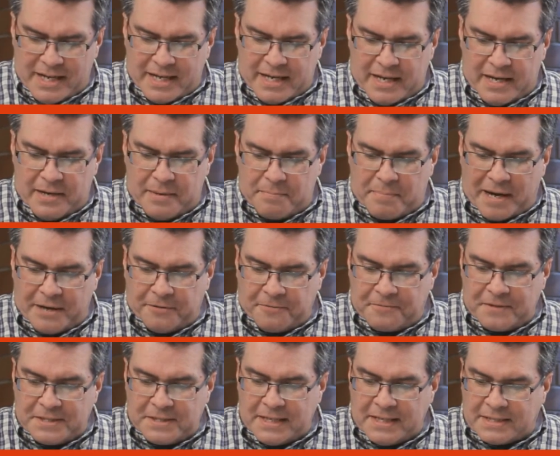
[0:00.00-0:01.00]
in
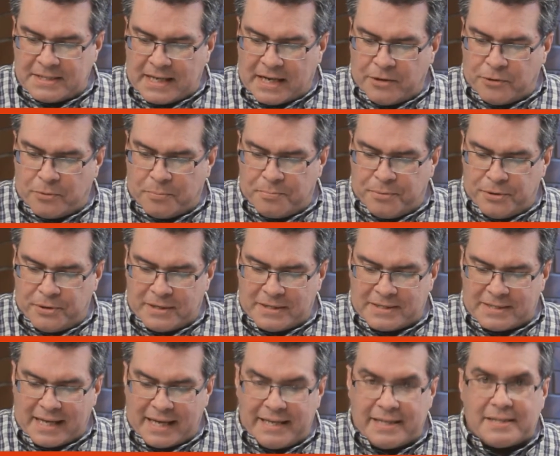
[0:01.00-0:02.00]
biophysics and computer
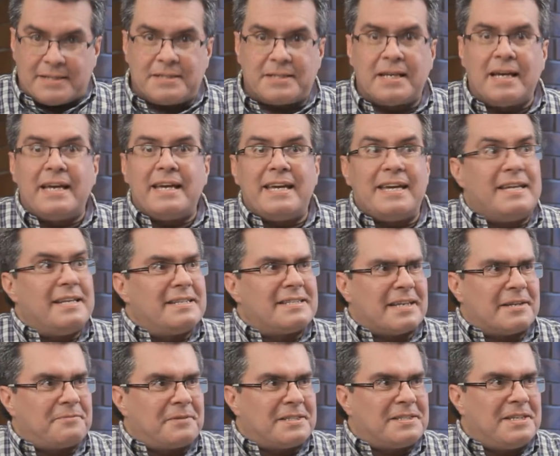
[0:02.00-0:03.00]
science in
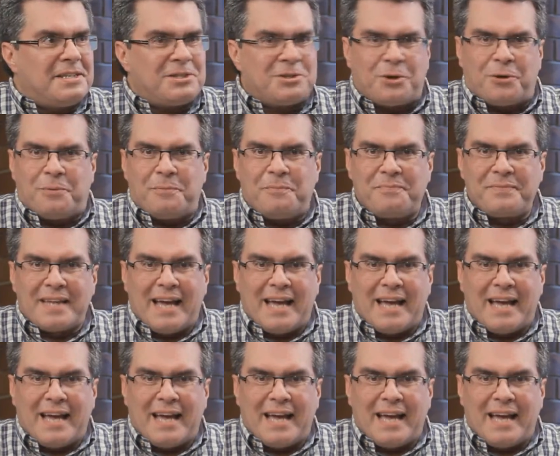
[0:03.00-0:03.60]
San Francisco.